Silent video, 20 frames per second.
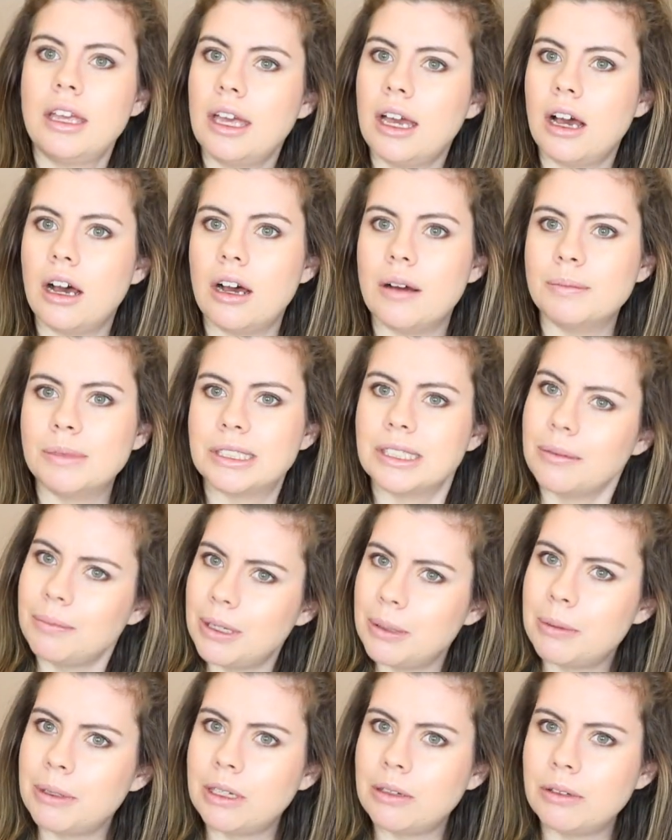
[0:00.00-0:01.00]
Some
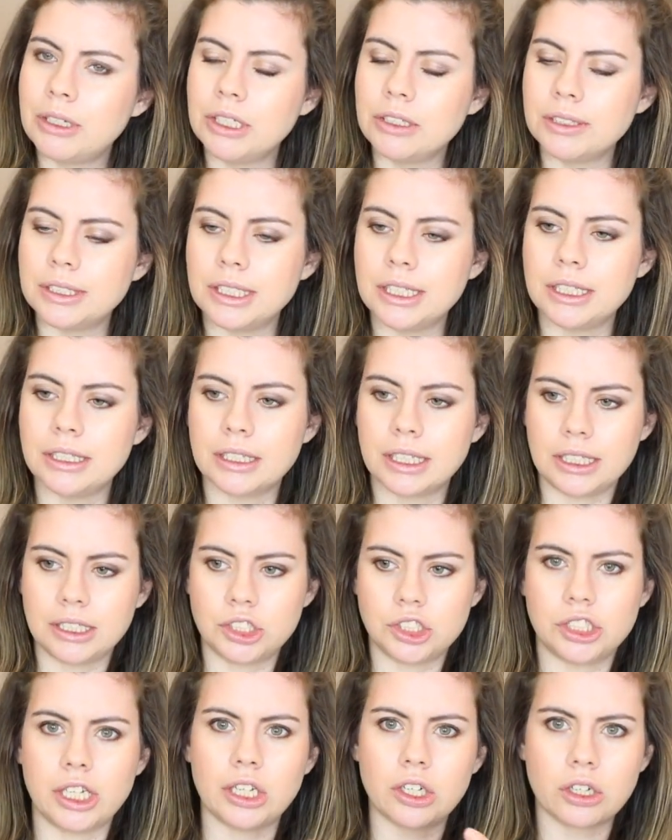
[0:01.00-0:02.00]
people were using like
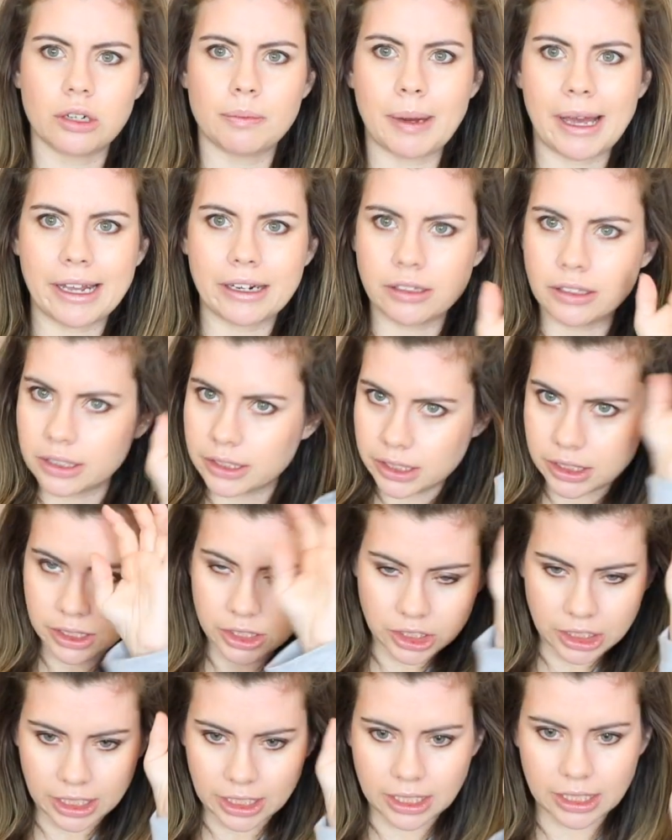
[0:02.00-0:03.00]
shaker bottles to
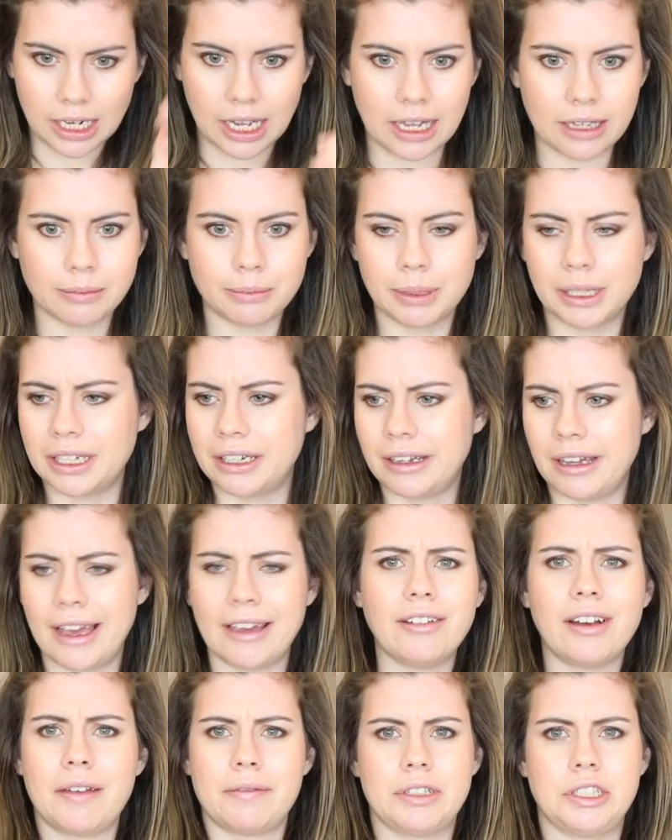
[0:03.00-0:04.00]
shake it on, but I
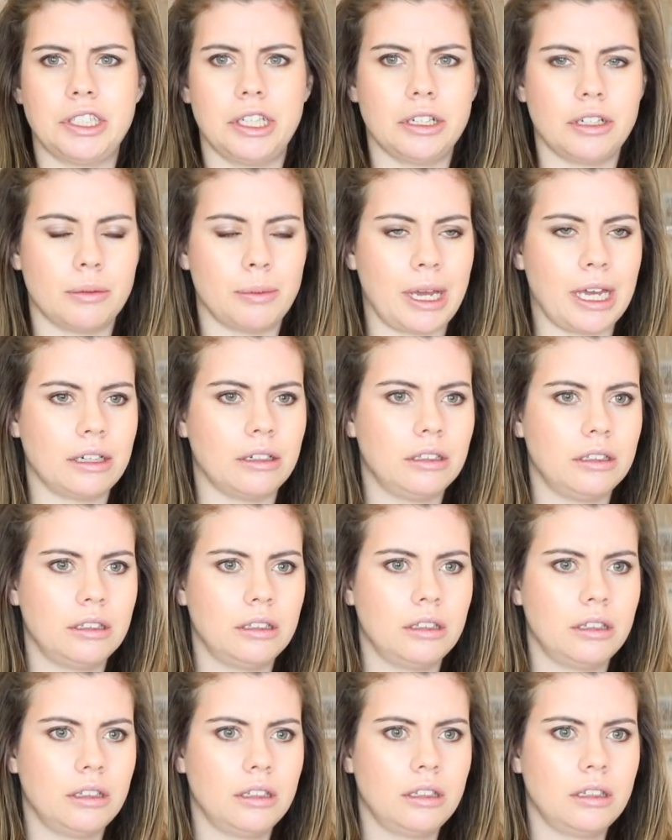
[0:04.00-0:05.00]
don't have a shaker bottle.
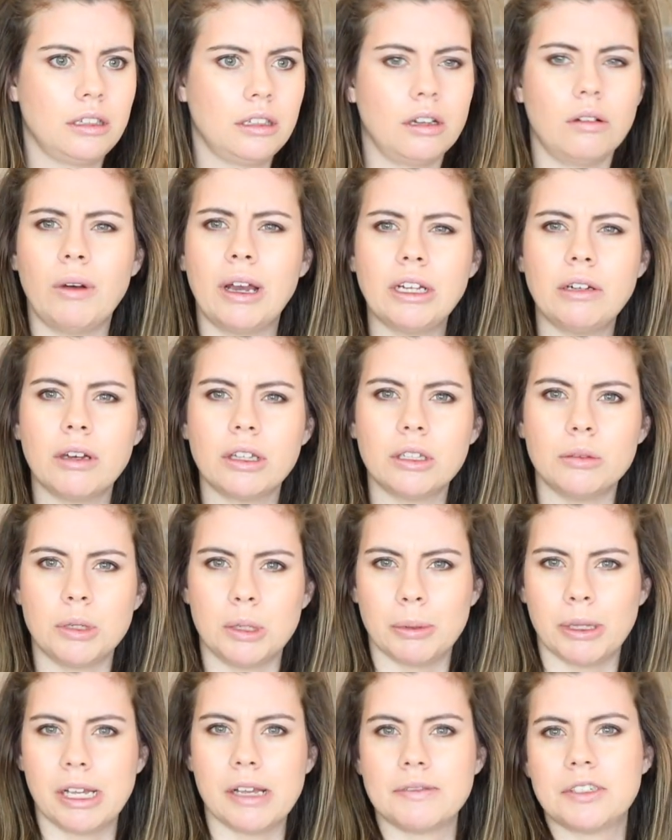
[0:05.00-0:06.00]
Why do other
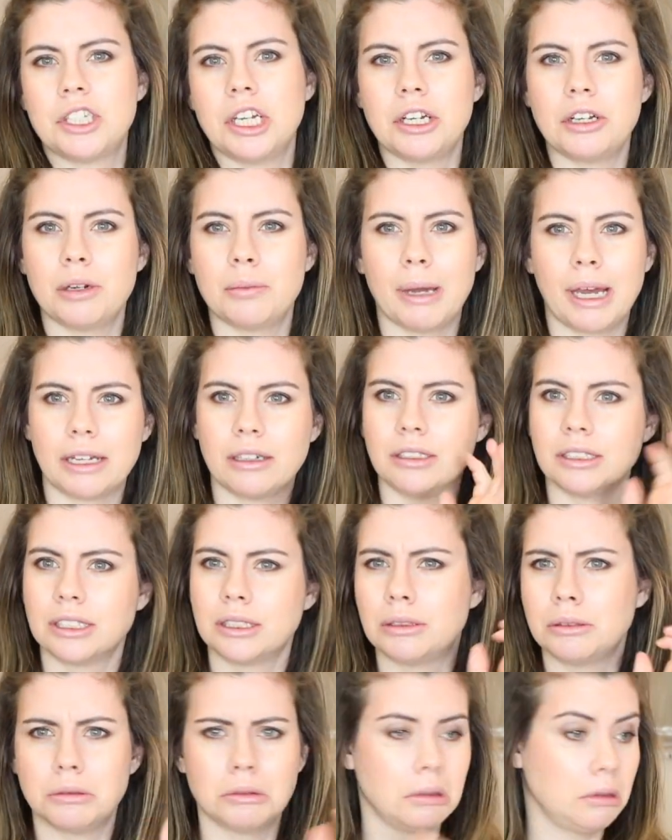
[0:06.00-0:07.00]
people have shaker
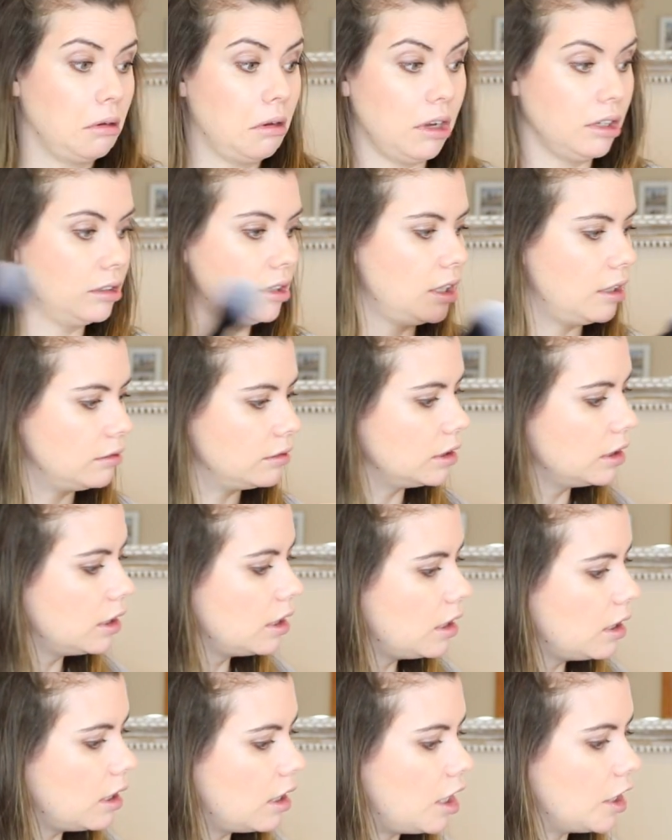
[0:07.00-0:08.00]
bottles? I don't know.
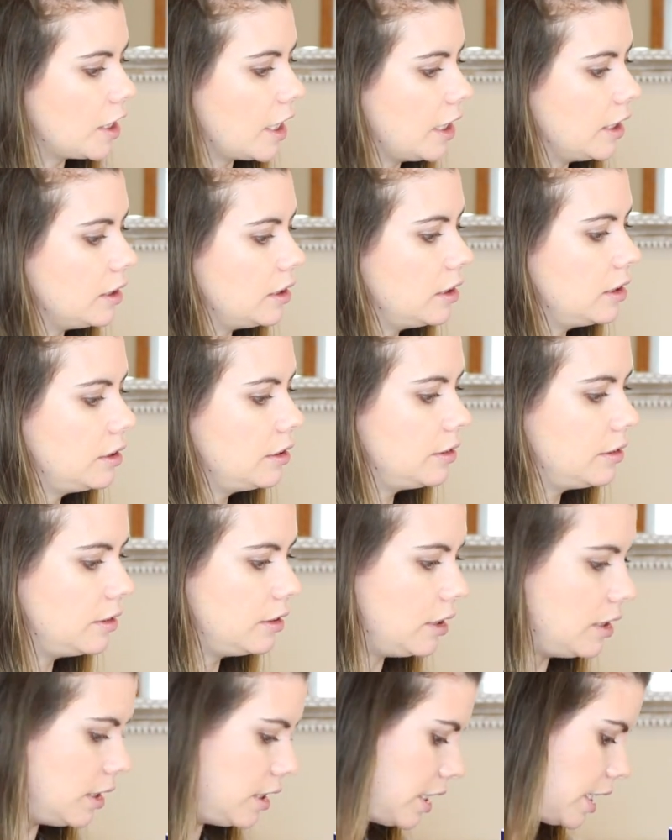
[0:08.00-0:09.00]
Okay,
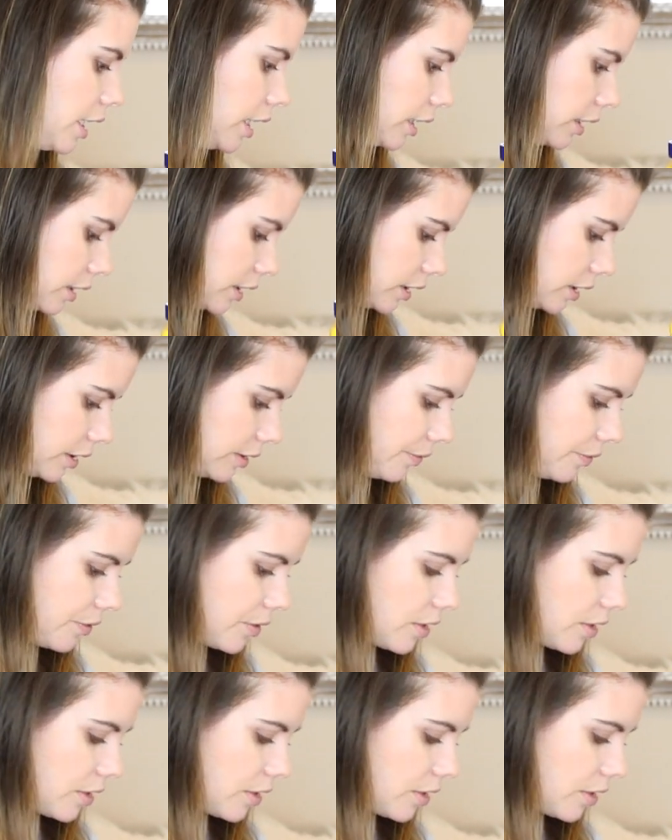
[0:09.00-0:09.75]
next,